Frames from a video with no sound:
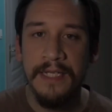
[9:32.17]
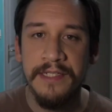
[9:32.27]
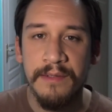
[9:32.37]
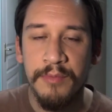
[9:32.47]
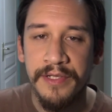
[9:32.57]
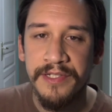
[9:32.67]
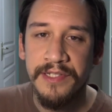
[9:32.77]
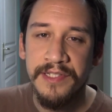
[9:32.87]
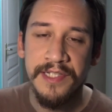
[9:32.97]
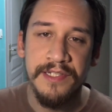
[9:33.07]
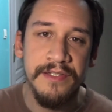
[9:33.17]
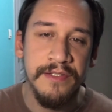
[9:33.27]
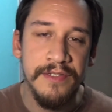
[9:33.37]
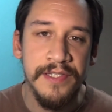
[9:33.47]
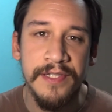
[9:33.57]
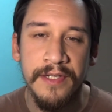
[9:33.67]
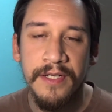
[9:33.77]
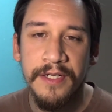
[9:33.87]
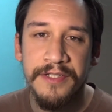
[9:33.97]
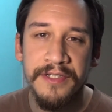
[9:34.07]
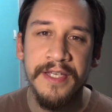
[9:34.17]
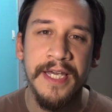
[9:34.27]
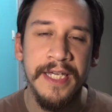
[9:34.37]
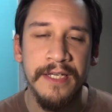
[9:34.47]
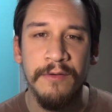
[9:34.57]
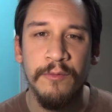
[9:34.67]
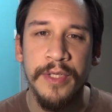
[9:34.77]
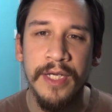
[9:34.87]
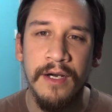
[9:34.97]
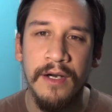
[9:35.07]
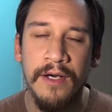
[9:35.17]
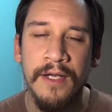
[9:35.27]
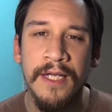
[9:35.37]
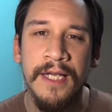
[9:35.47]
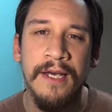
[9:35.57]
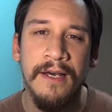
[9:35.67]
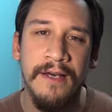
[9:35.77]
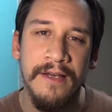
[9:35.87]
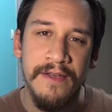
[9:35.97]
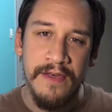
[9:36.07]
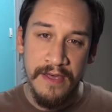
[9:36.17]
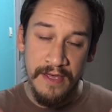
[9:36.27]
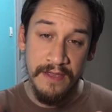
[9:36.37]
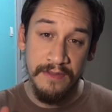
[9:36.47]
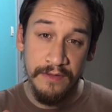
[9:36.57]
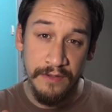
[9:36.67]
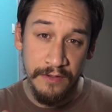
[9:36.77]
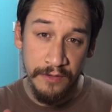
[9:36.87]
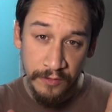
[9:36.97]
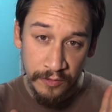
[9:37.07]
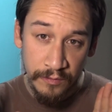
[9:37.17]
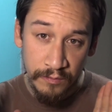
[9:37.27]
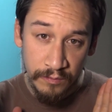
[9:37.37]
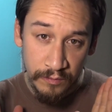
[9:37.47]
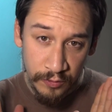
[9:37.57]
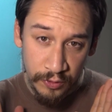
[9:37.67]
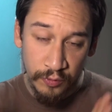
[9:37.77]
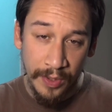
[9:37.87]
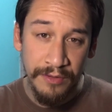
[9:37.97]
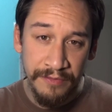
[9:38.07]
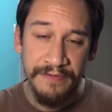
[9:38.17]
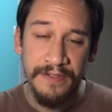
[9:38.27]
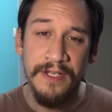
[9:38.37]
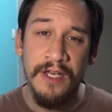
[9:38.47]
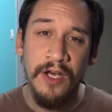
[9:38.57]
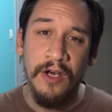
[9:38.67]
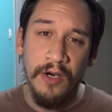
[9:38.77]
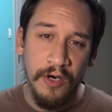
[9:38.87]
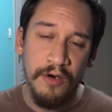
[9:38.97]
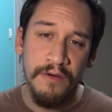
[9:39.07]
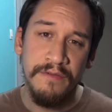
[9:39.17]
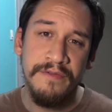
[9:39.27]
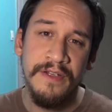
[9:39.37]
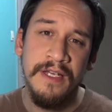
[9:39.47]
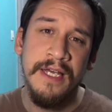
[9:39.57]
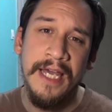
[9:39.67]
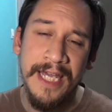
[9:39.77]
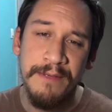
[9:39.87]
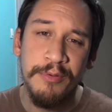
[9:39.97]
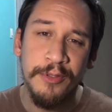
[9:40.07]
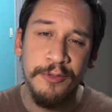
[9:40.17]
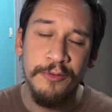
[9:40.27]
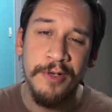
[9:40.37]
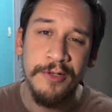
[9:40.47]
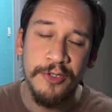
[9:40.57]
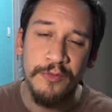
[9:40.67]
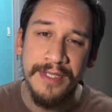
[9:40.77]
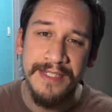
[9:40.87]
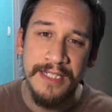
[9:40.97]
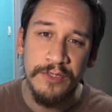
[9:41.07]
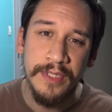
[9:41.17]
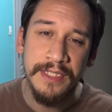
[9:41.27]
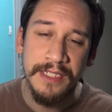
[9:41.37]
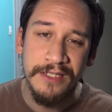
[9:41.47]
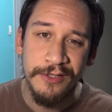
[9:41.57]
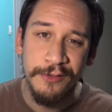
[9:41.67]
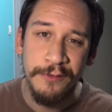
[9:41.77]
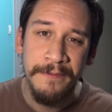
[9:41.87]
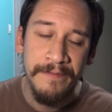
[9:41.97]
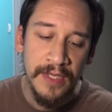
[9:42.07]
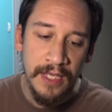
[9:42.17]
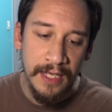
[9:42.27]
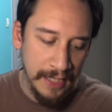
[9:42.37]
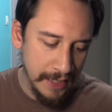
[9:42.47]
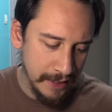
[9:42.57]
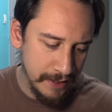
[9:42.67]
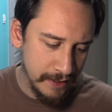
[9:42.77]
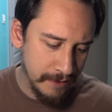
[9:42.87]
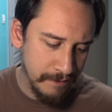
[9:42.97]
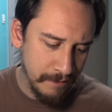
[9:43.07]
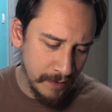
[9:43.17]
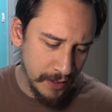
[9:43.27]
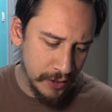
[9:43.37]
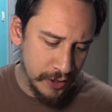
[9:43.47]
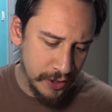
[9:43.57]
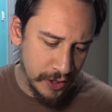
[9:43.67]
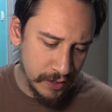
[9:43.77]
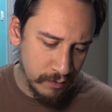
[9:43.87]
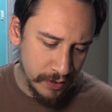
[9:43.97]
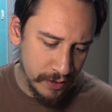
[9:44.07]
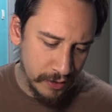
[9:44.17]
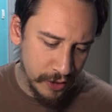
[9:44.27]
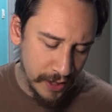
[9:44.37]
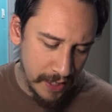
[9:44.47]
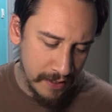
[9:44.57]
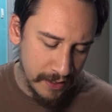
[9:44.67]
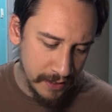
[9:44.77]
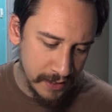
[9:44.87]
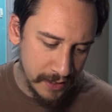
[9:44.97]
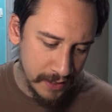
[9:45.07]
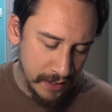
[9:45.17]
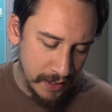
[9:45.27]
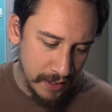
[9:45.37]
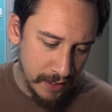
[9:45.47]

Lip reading: Hey dear brothers and sisters, today we are the 12th of April 2022, and I just want to share this.